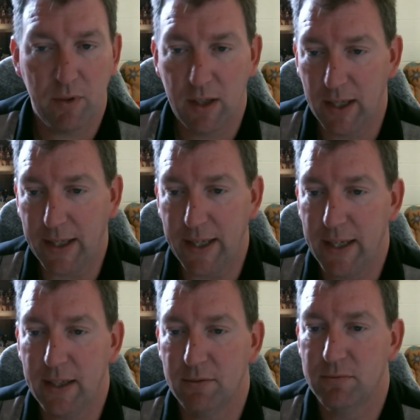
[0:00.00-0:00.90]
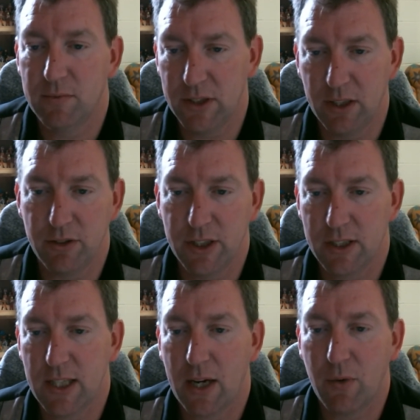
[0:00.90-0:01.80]
again,
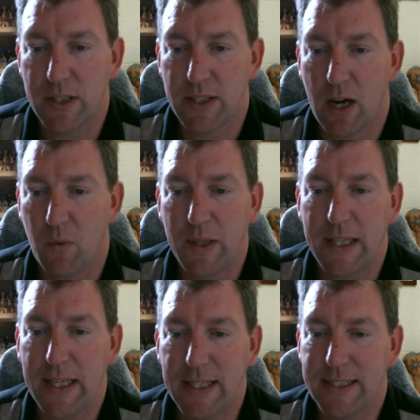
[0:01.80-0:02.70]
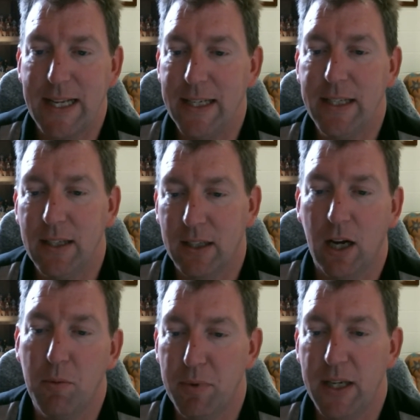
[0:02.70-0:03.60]
just like we saw with the East India
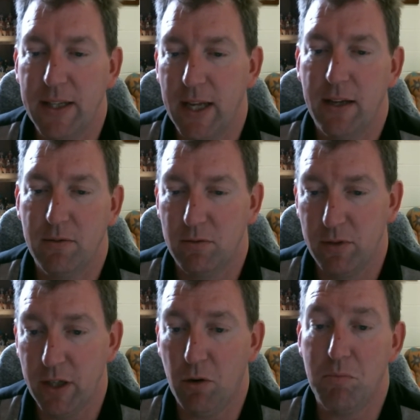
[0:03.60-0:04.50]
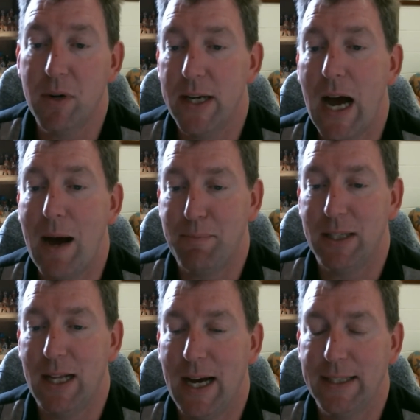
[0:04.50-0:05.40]
Company that,
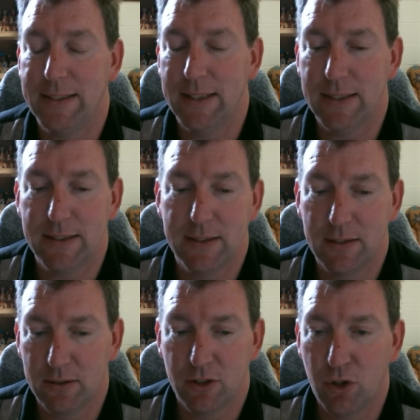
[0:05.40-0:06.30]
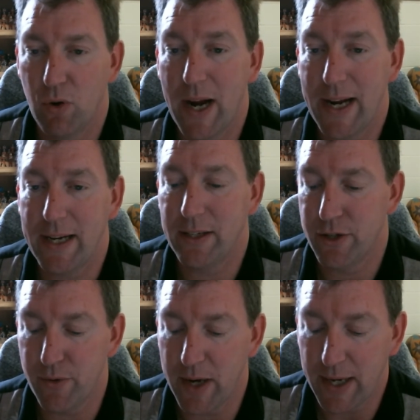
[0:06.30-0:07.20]
monopolizes trade
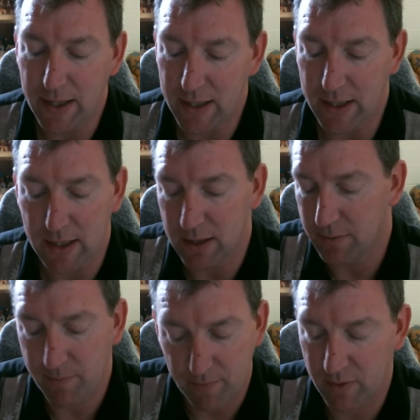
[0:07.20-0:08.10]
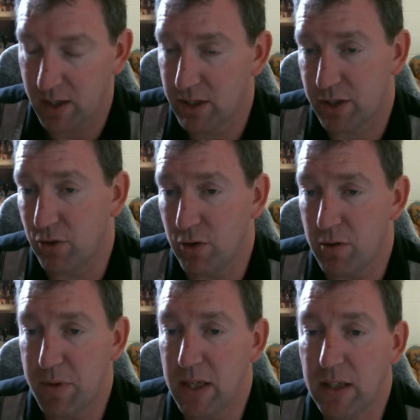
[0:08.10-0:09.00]
to India, there's going
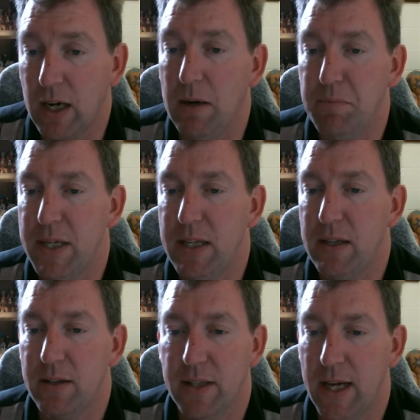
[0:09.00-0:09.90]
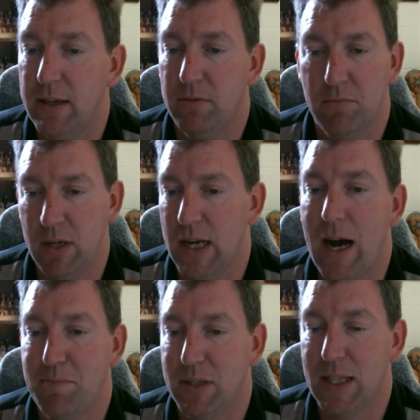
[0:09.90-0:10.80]
to be a company that
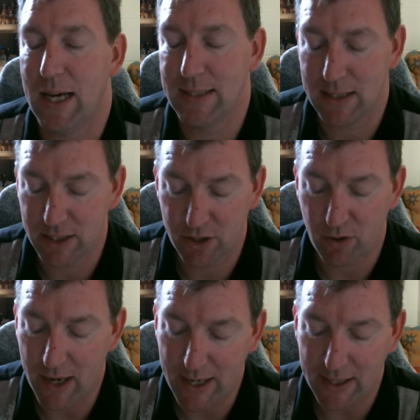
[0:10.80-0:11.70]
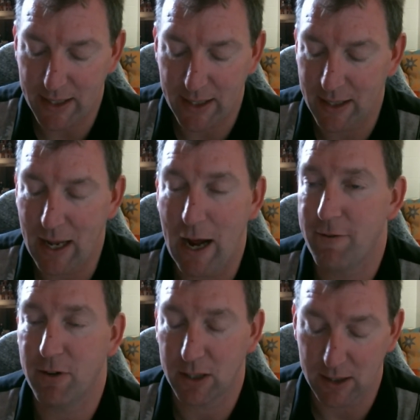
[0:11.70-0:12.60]
monopolizes trade in
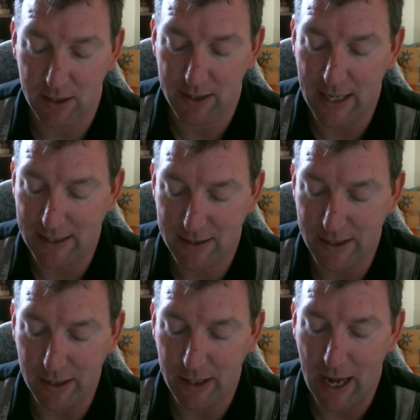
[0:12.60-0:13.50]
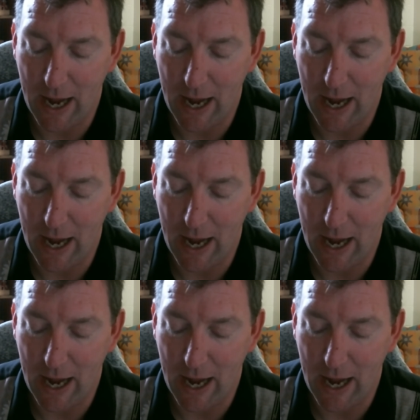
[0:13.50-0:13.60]
Africa, and that's the